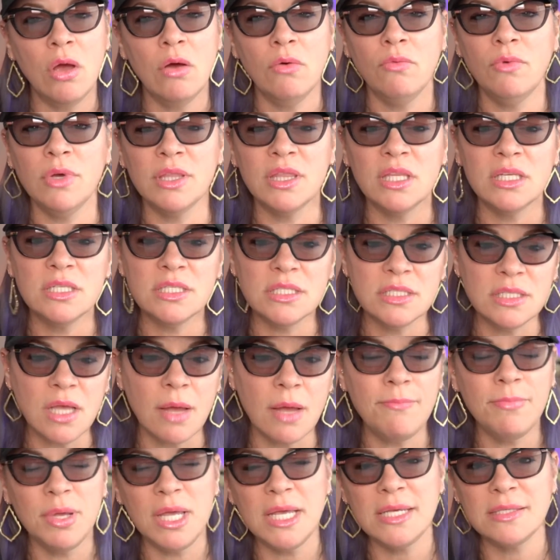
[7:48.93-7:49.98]
with
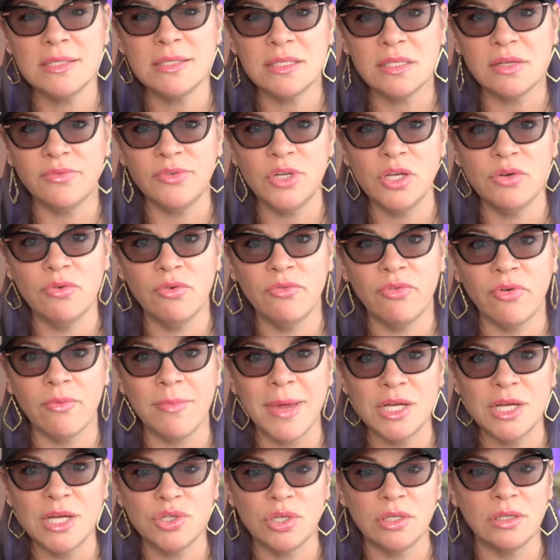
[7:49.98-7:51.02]
some pieces of new
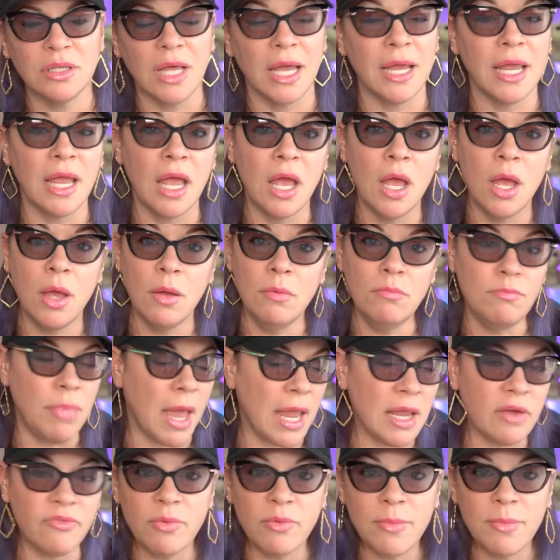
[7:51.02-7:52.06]
information like
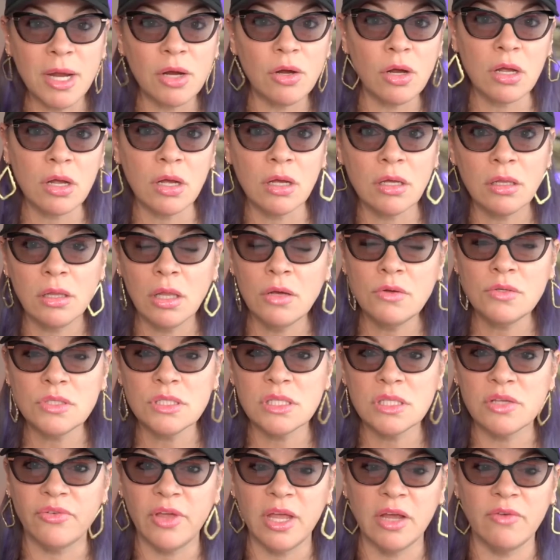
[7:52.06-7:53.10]
Bank of America
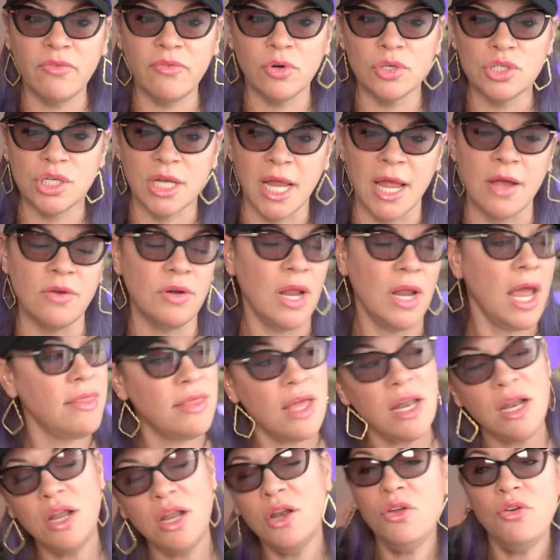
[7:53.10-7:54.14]
closed the Fake Forge account, and
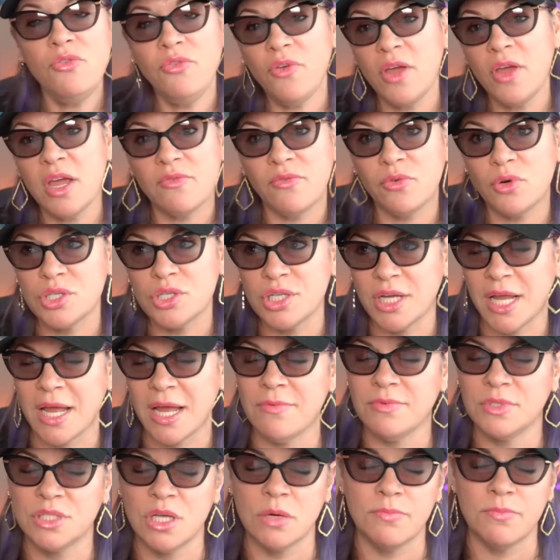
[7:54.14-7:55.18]
then a new Fake Forge
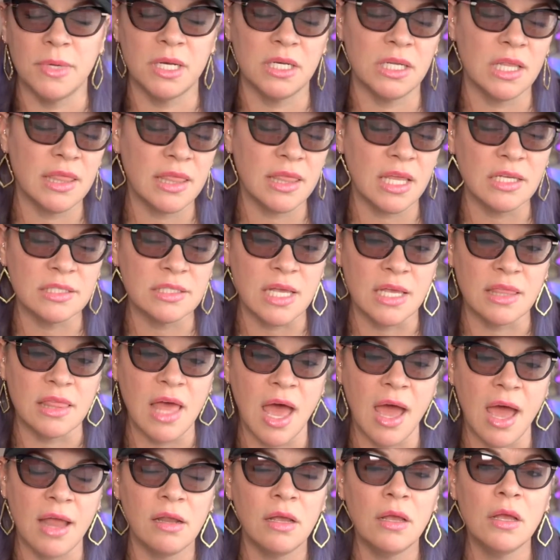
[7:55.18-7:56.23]
account was opened and things like
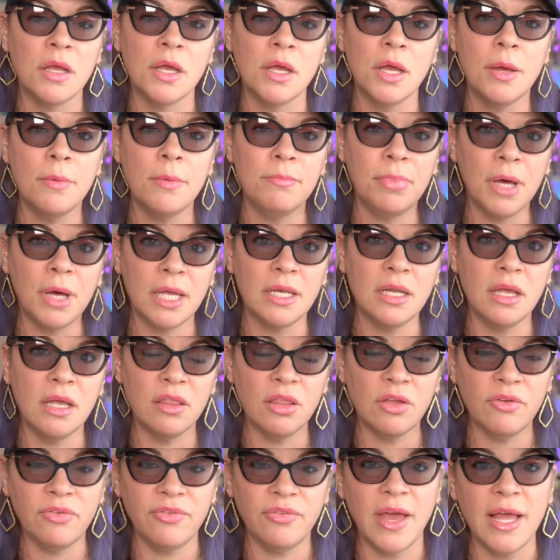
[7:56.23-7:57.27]
that. But
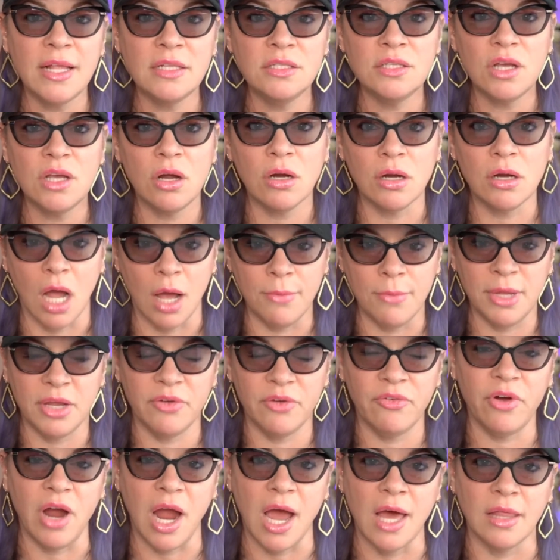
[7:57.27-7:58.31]
the feds are
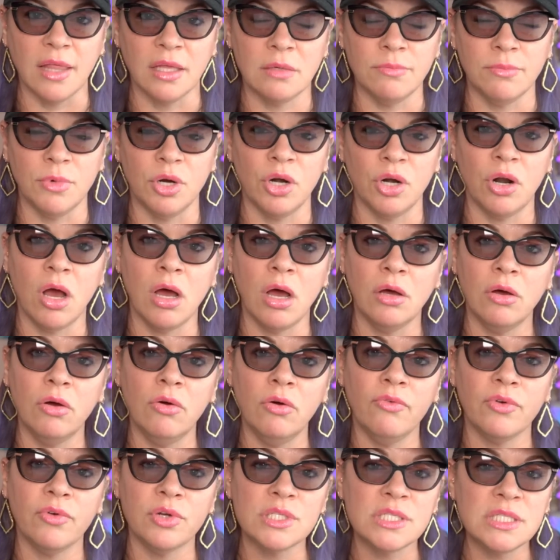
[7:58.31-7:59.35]
coming for Alec Murdaugh
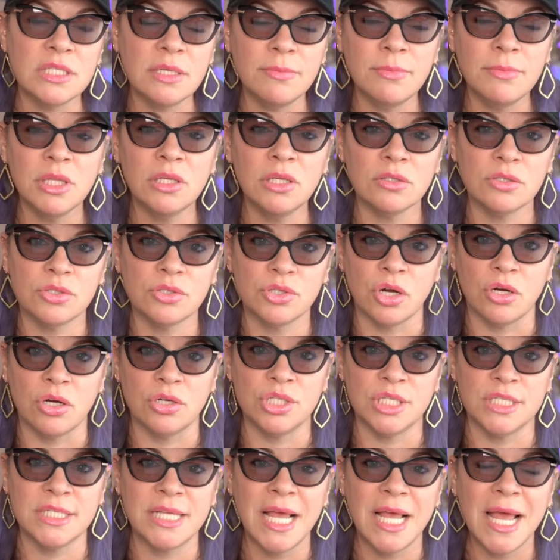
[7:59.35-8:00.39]
over similar
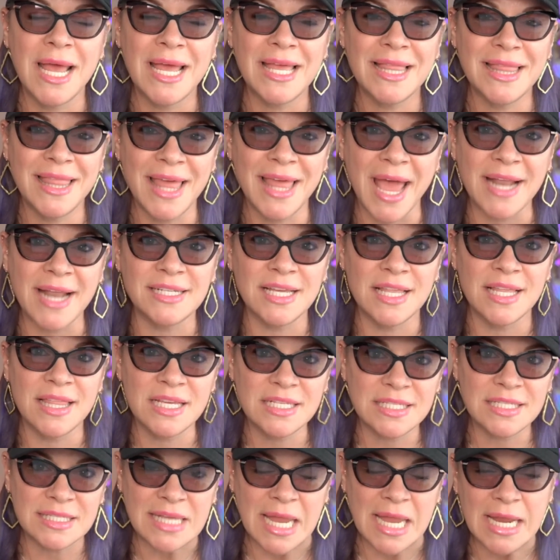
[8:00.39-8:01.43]
charges that
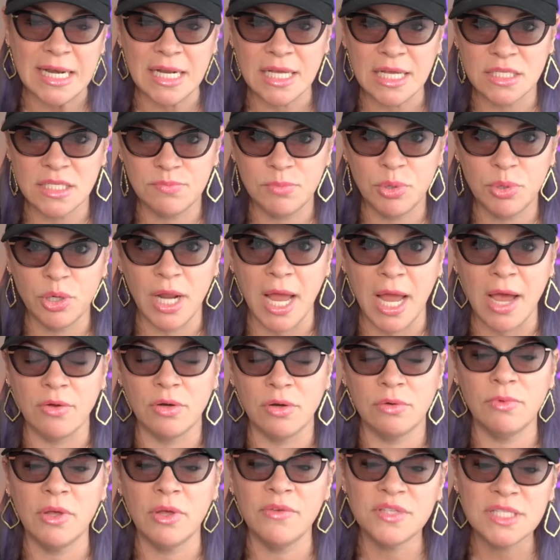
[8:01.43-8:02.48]
the state has put
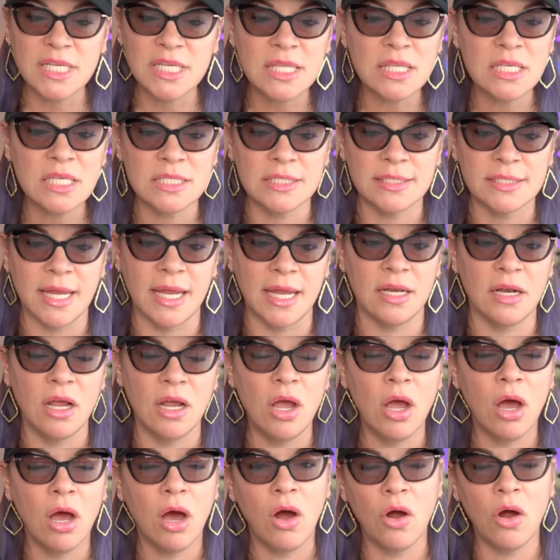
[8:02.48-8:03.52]
out. And we've seen the state
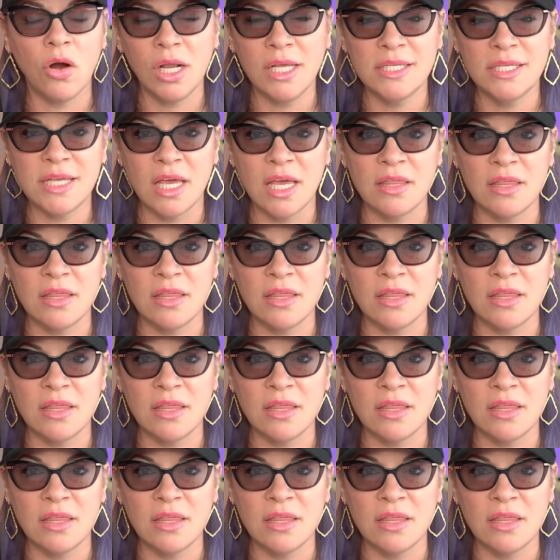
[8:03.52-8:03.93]
already say